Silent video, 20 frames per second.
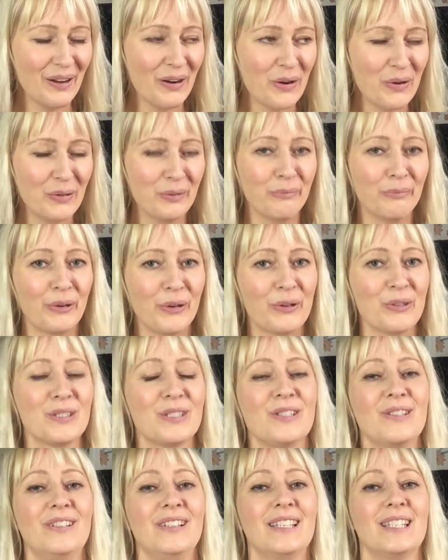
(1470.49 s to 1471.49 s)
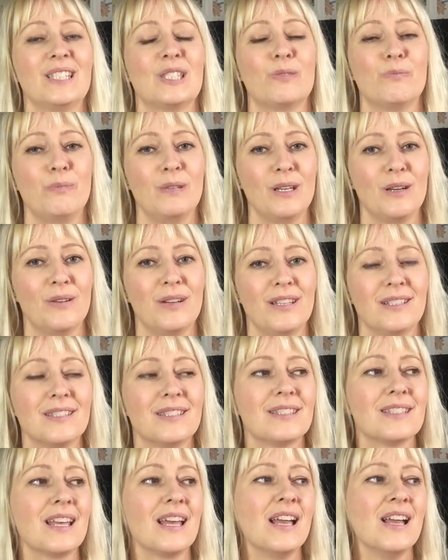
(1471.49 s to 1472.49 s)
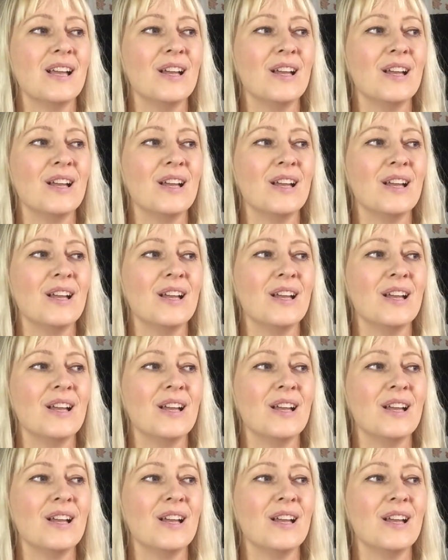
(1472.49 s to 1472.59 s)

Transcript: own personal experience,